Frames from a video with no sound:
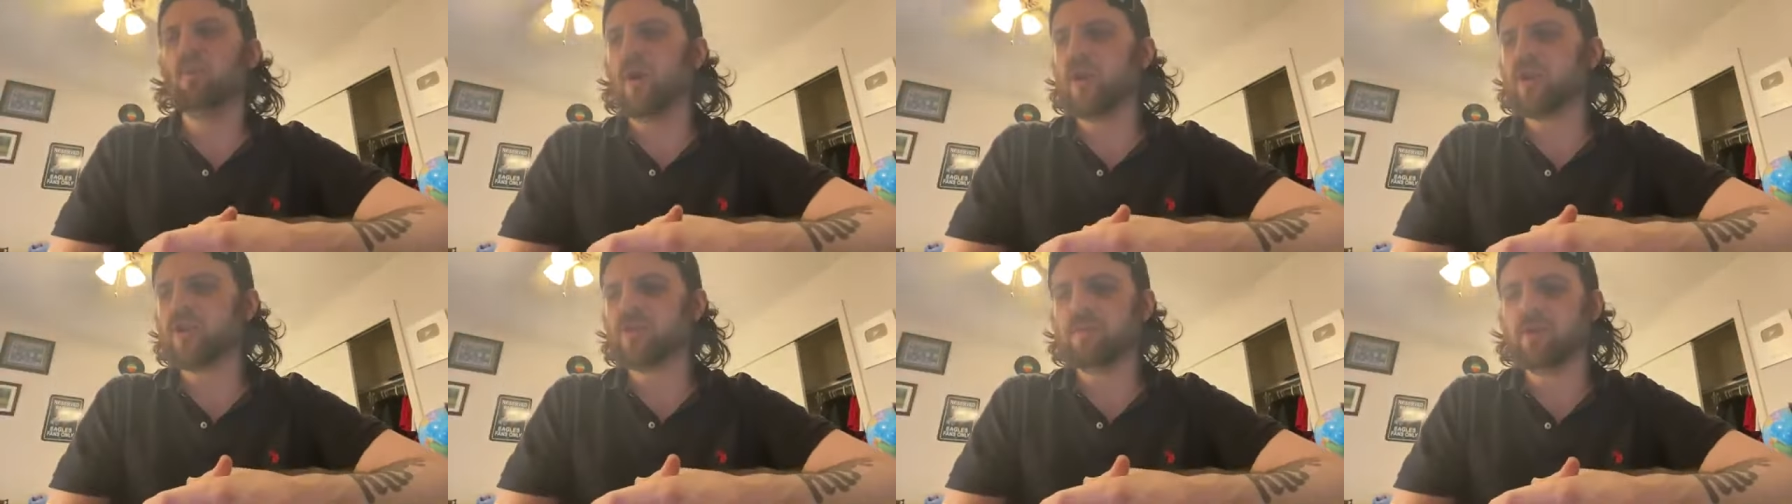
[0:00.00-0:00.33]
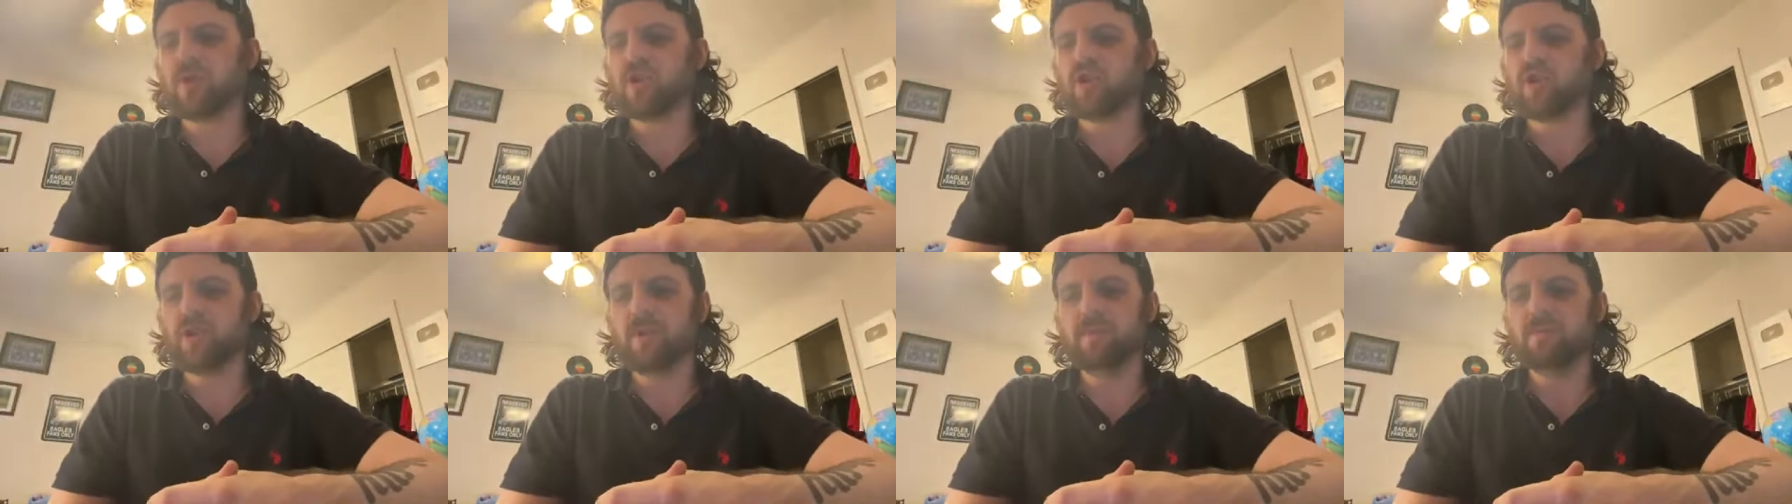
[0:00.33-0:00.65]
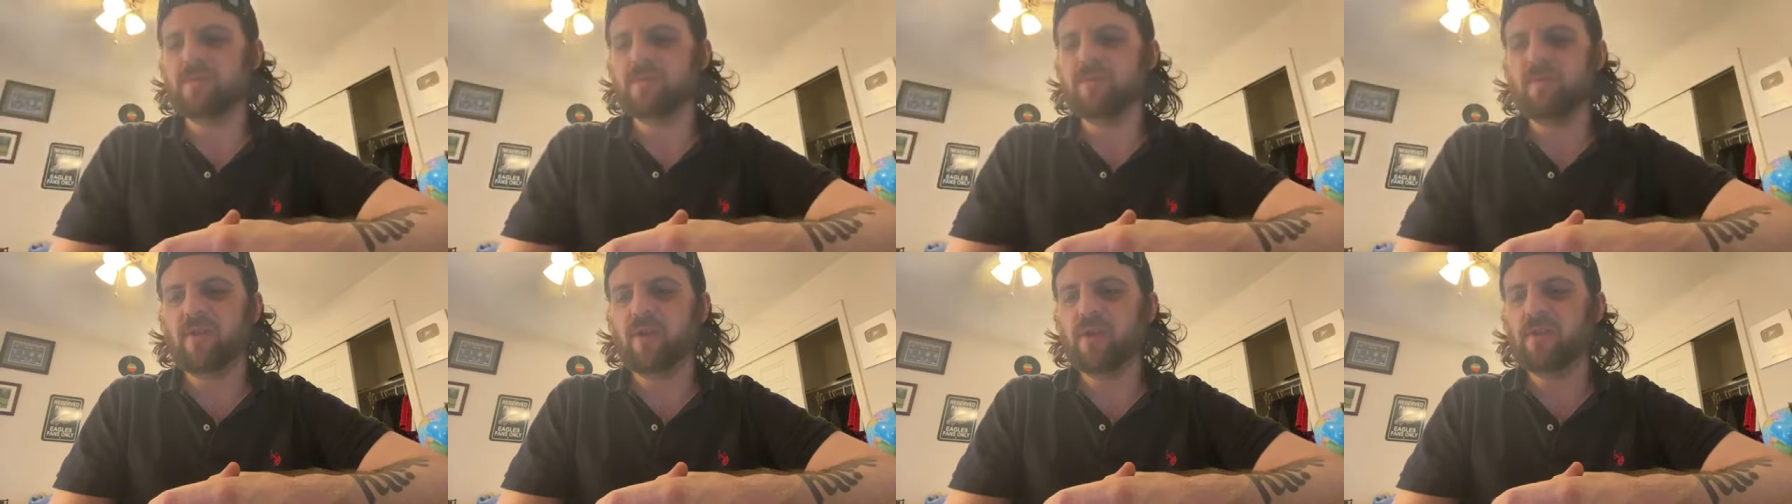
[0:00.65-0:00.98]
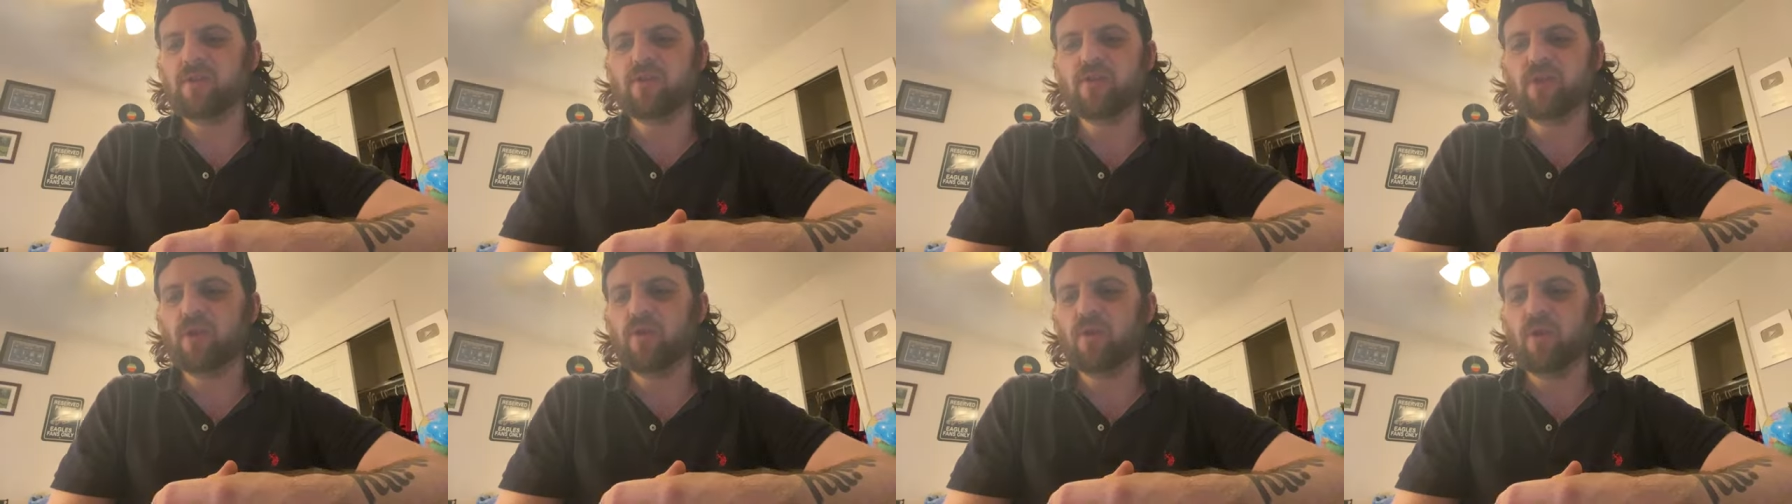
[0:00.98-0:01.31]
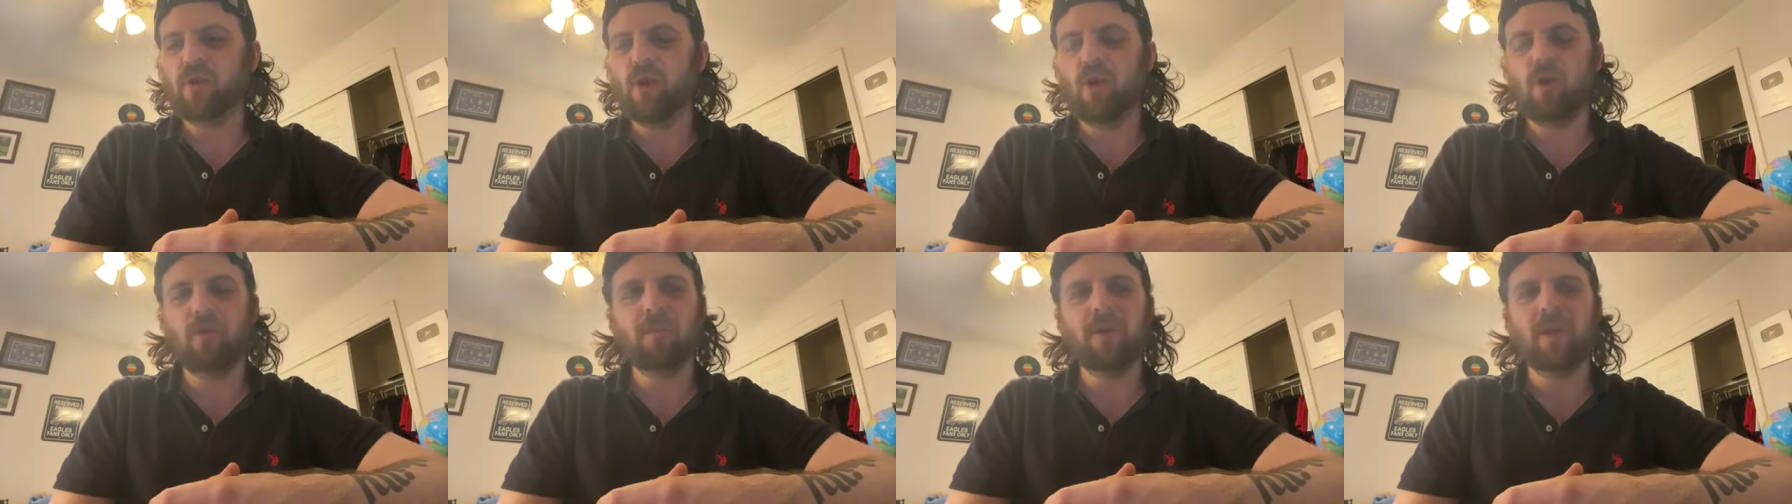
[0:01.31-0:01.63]
watching my streams and videos, you don't
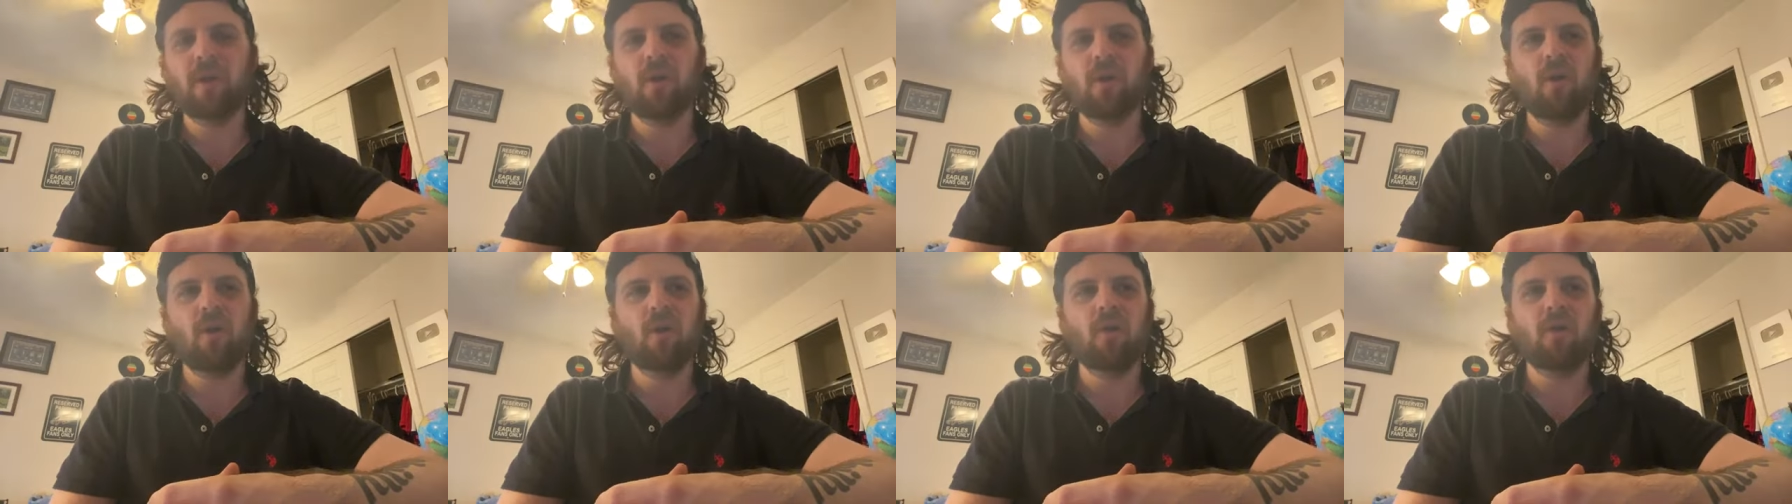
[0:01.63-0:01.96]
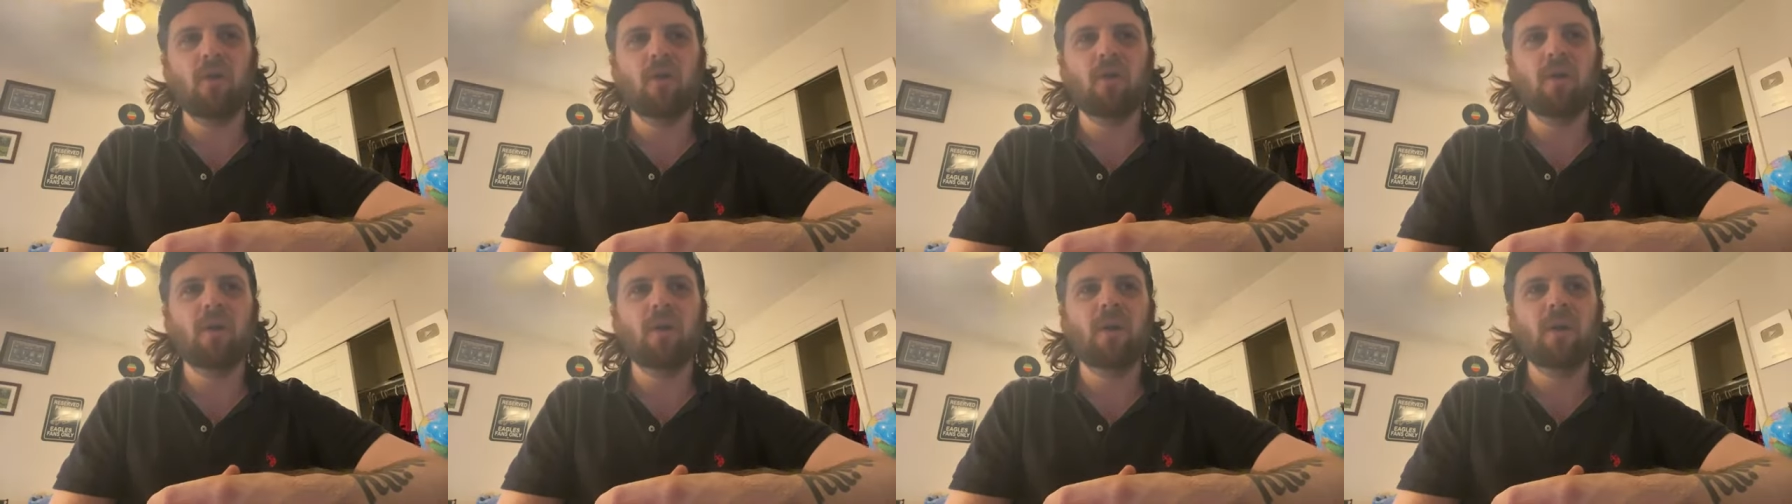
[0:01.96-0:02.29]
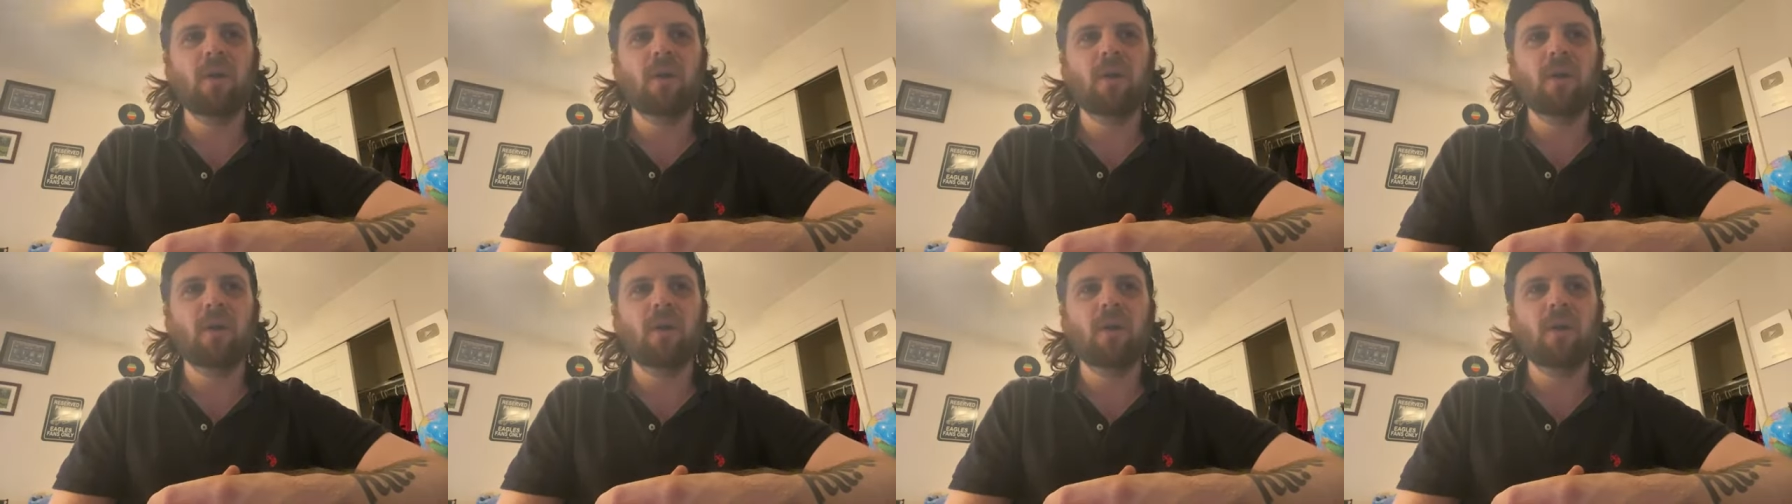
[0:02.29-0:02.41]
know me at all.